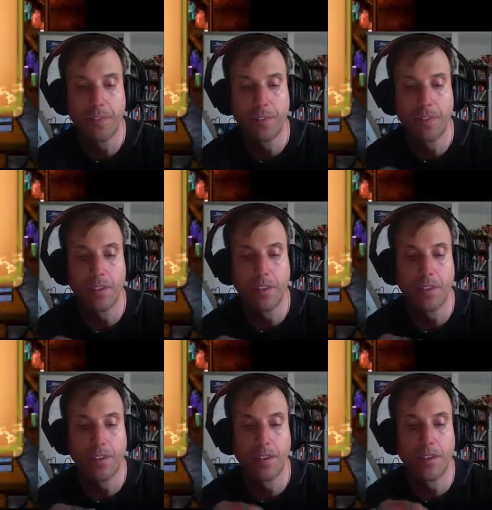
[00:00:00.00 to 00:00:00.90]

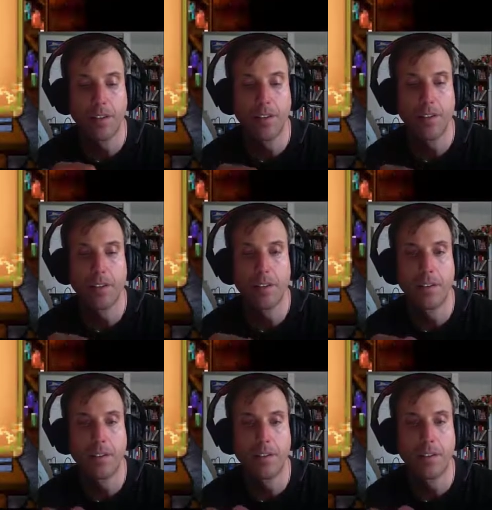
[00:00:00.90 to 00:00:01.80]

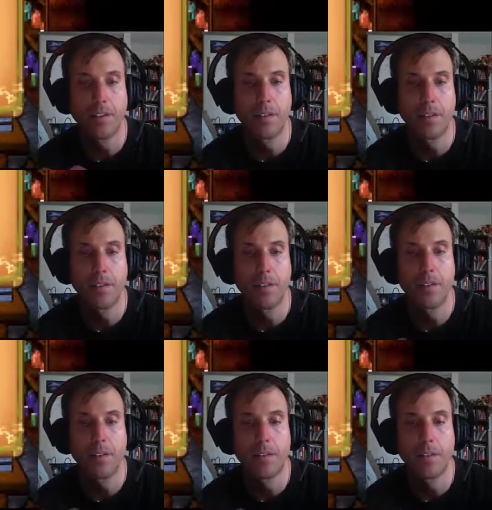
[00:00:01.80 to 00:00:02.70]

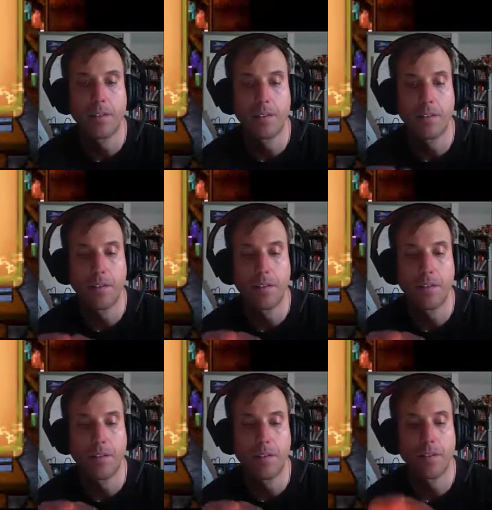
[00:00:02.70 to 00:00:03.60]

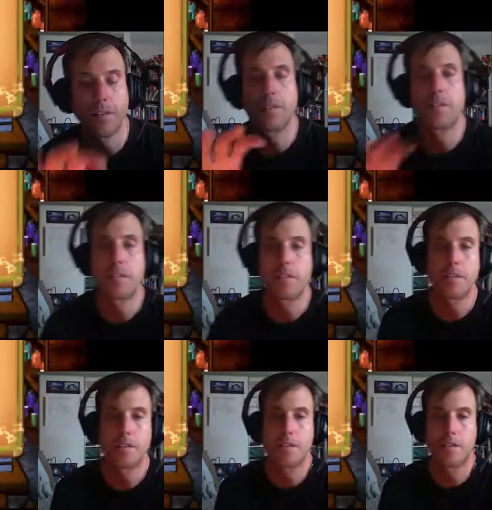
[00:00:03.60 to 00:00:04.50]
No one is speaking in this clip.